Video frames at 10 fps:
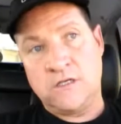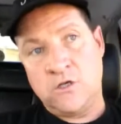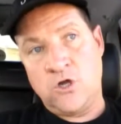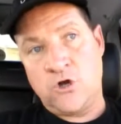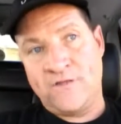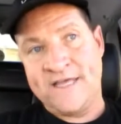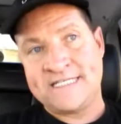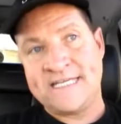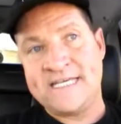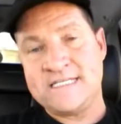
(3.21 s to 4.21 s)
Look,
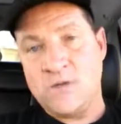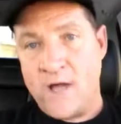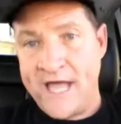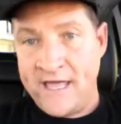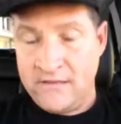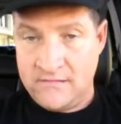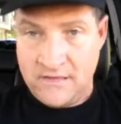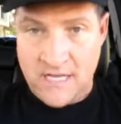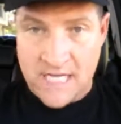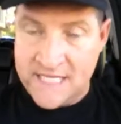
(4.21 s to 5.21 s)
there's an easy way,
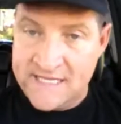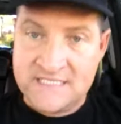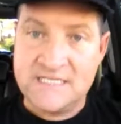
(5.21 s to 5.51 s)
and then there's